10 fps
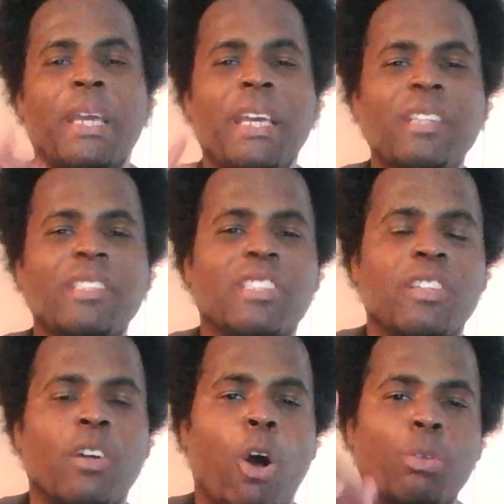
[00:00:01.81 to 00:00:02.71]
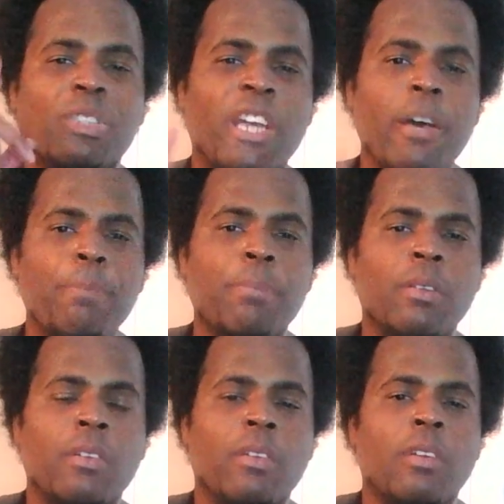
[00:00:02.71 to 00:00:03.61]
Peace, Hotep,
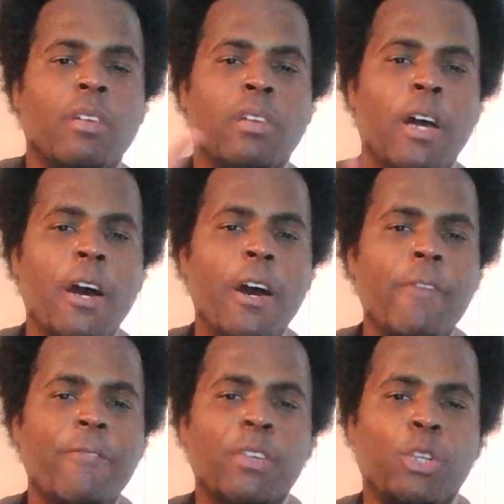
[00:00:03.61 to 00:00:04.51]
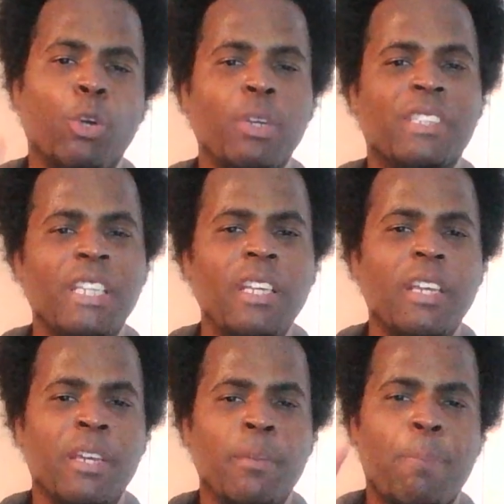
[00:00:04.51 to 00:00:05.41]
love,
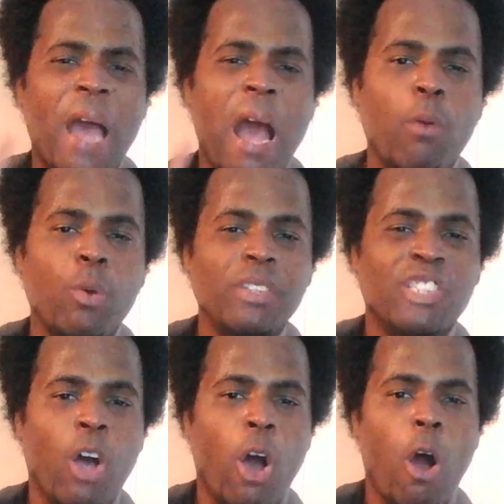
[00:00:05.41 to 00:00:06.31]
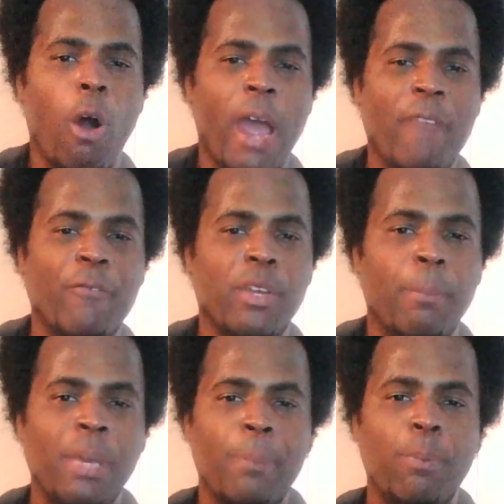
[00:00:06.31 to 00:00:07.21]
unity, and power to all
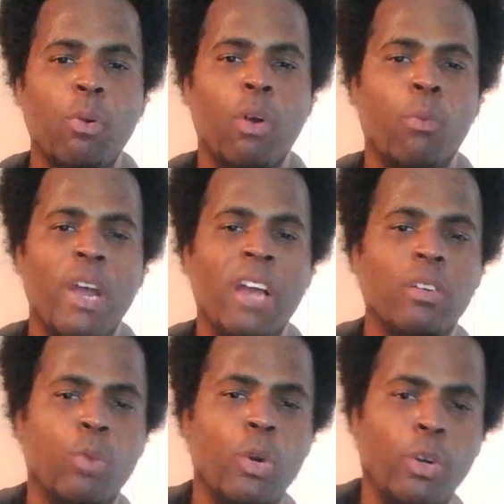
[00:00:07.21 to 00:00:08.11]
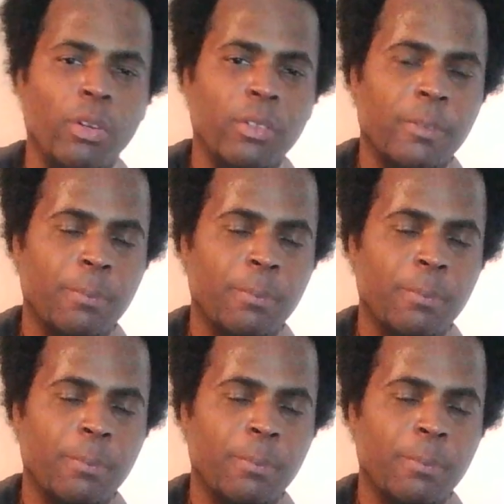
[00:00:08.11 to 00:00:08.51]
African people around the world.